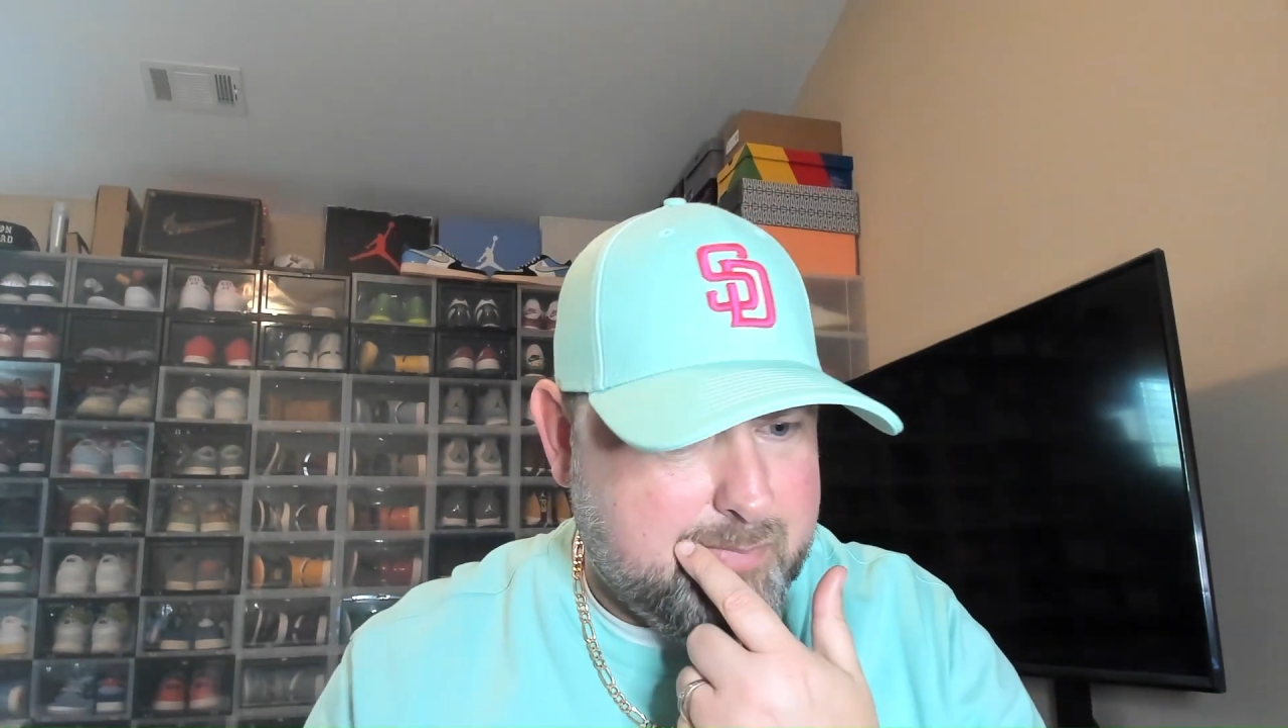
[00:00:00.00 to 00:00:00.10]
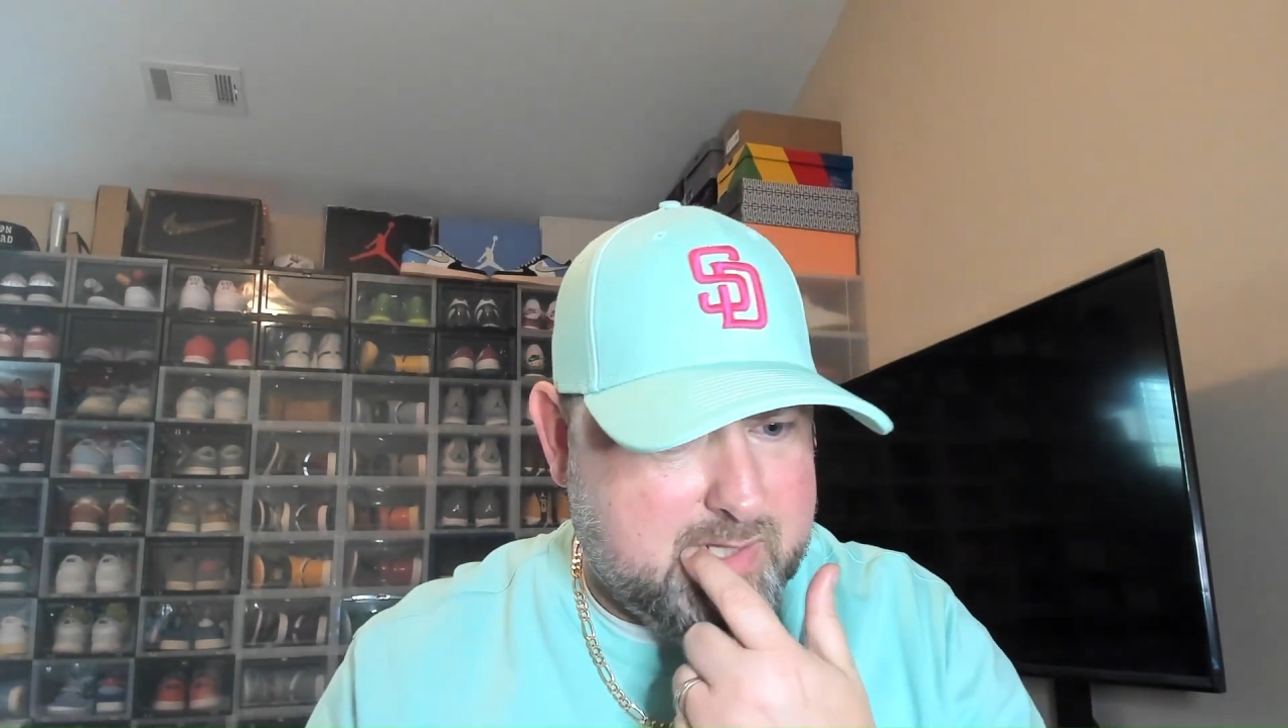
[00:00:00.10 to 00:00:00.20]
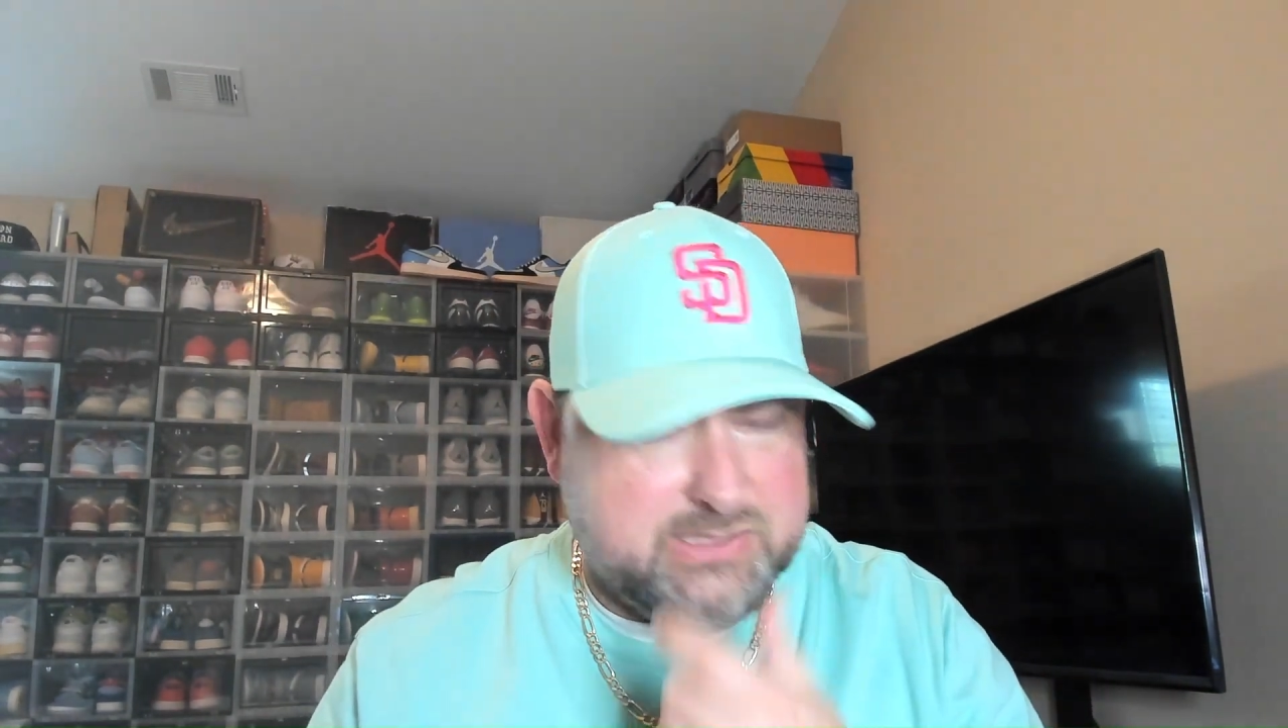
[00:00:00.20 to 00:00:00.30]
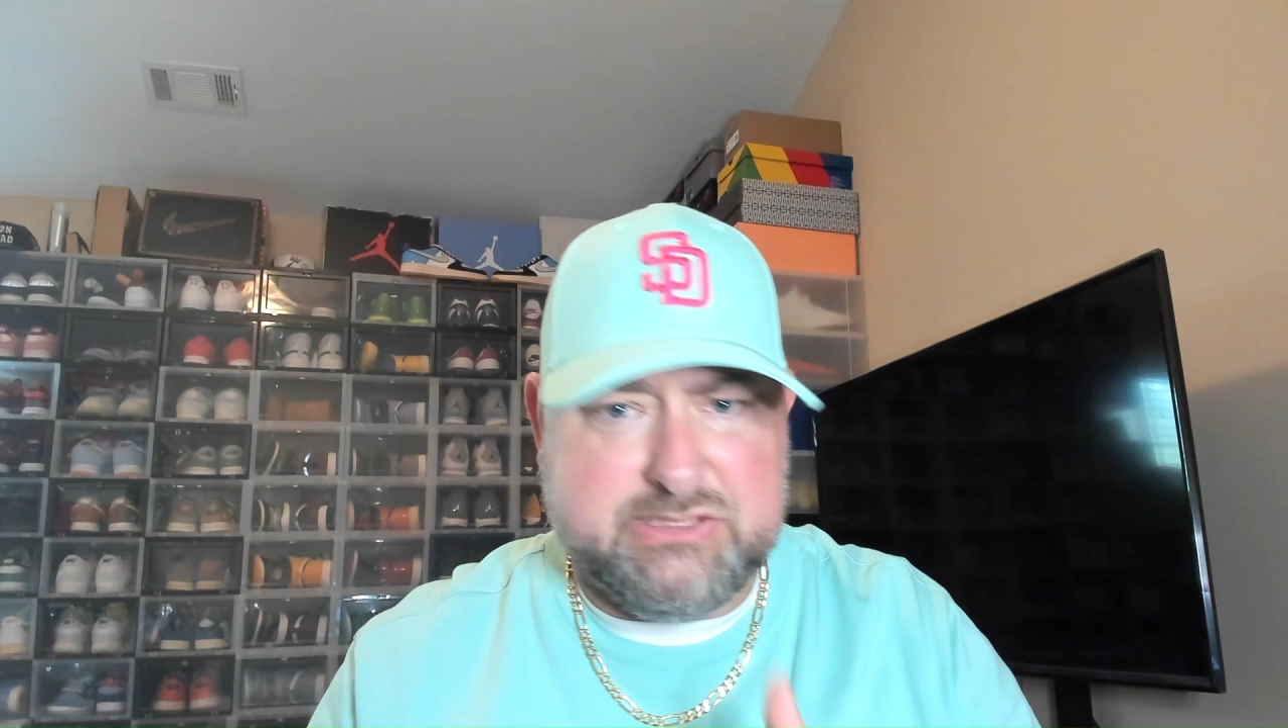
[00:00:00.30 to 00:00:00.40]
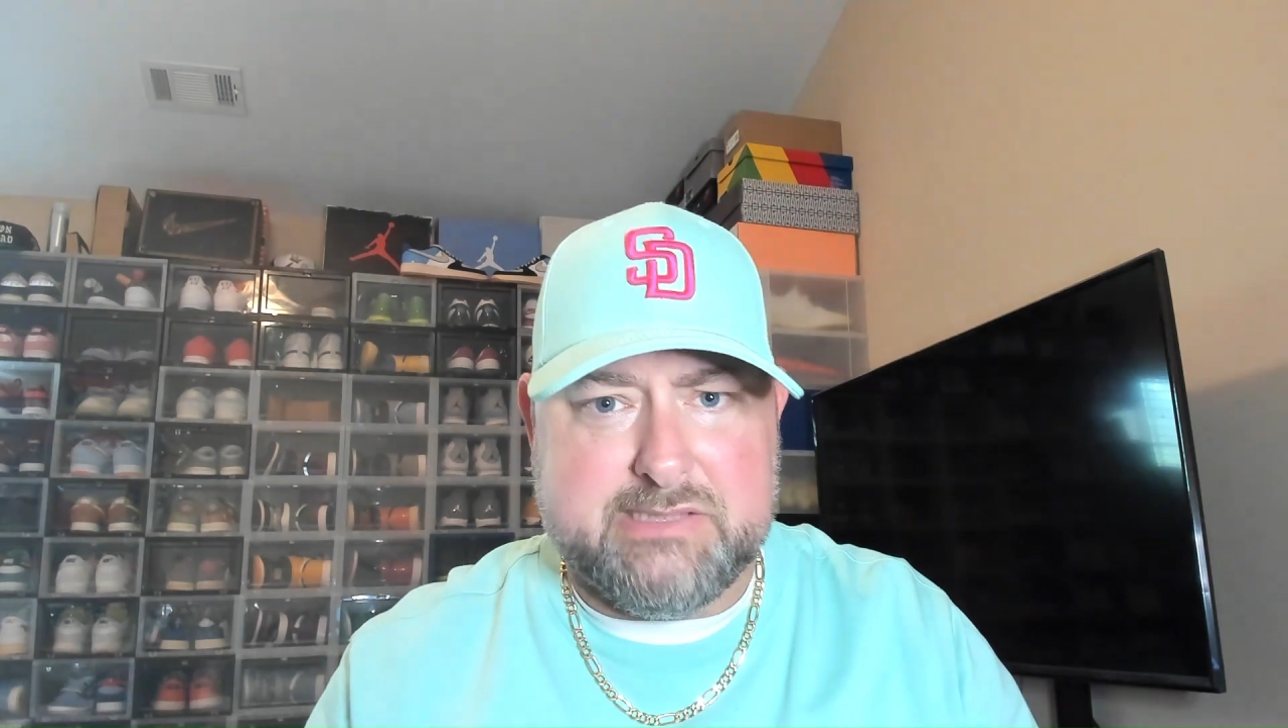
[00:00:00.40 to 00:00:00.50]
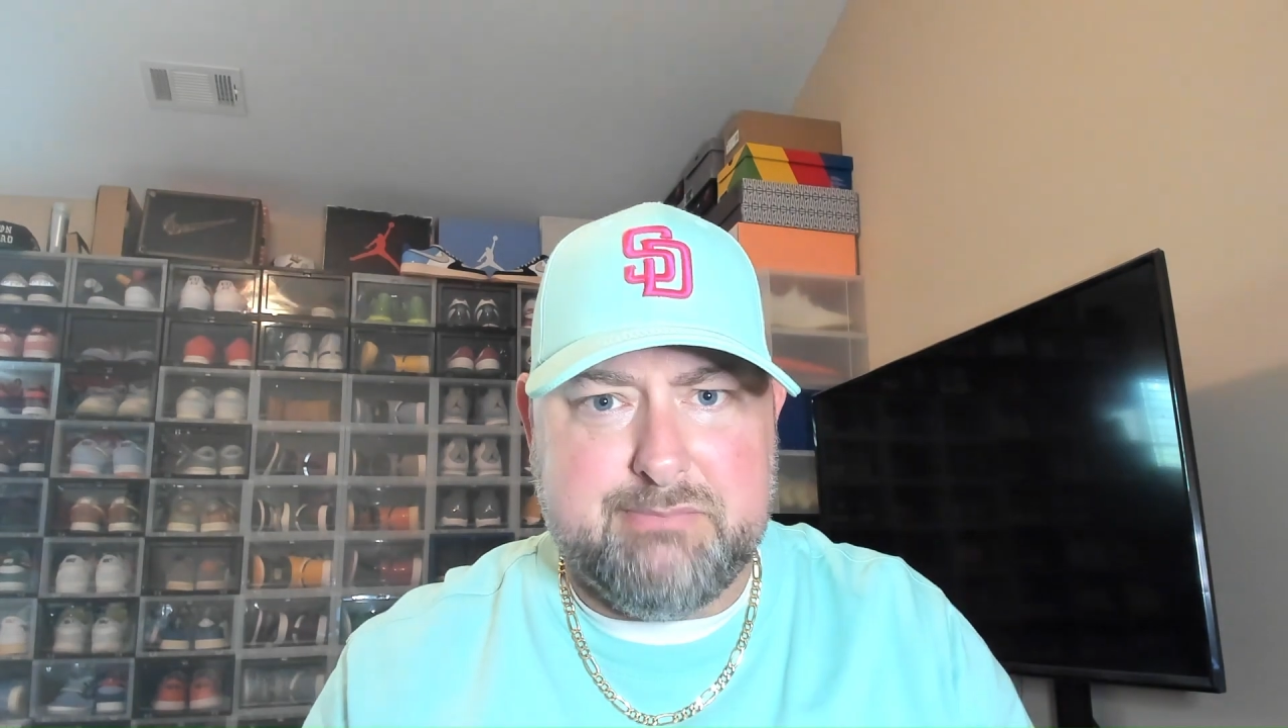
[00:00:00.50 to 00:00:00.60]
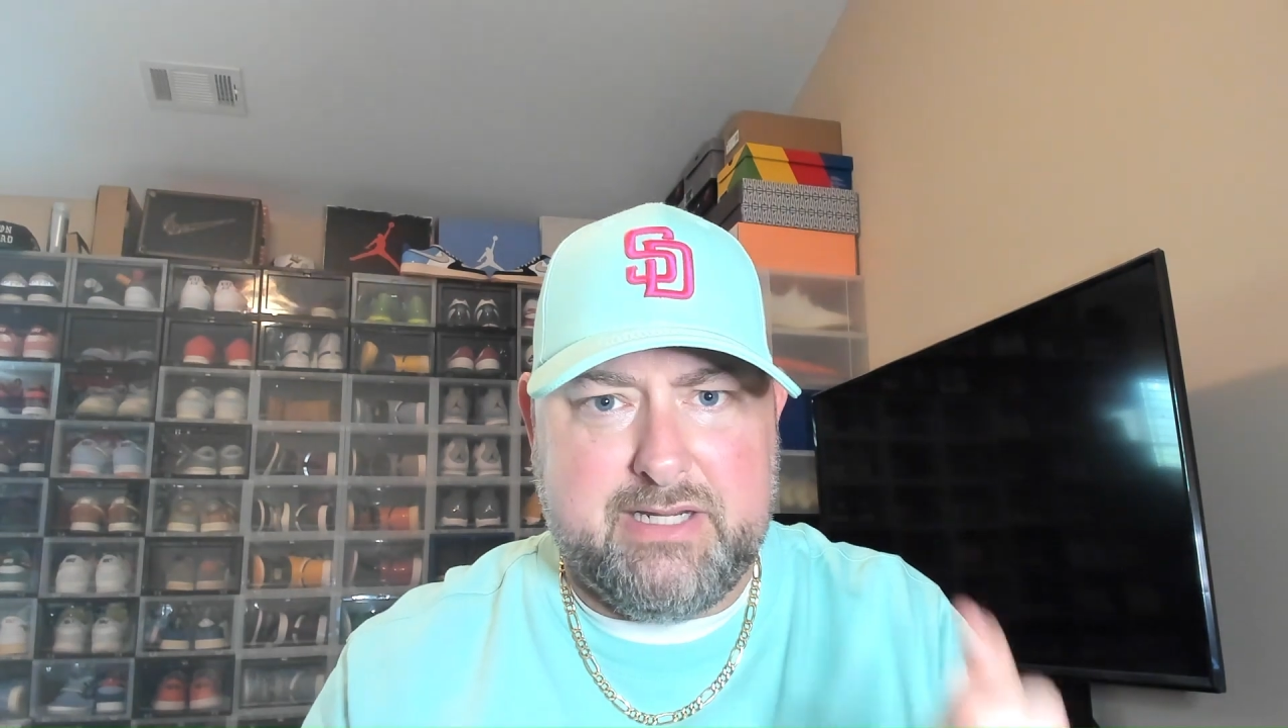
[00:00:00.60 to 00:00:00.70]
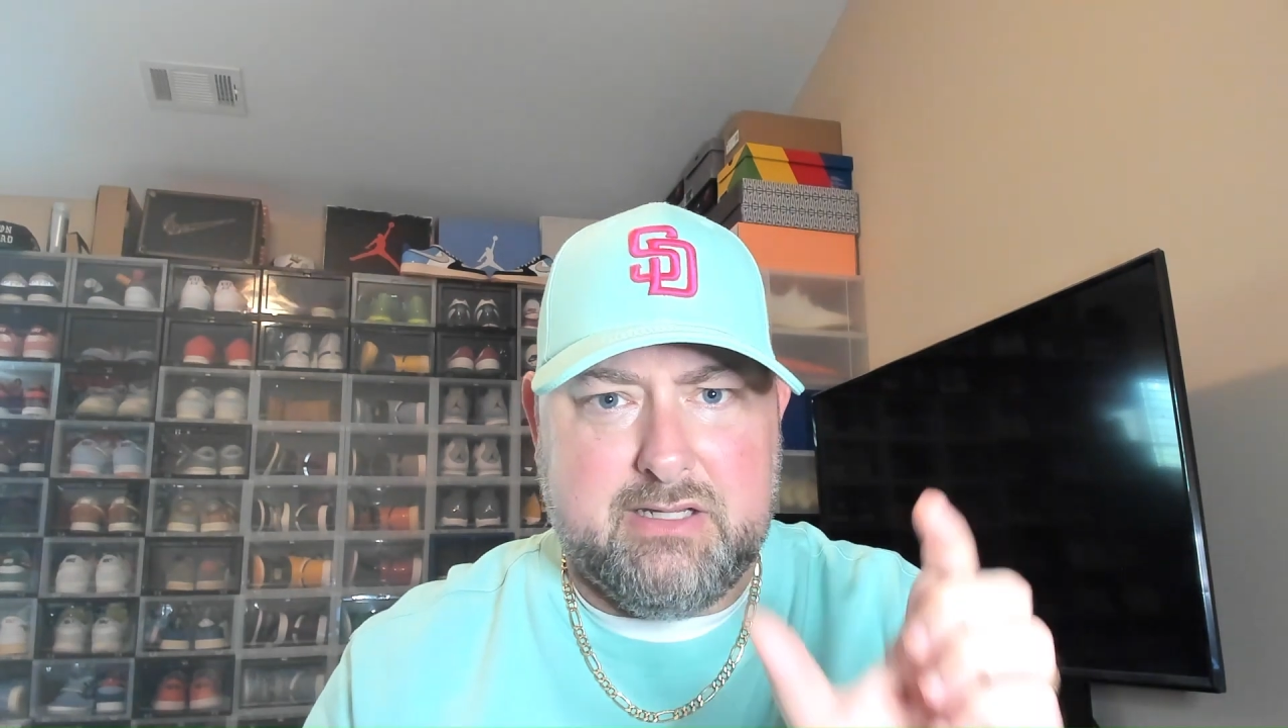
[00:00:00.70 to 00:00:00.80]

Is it just me?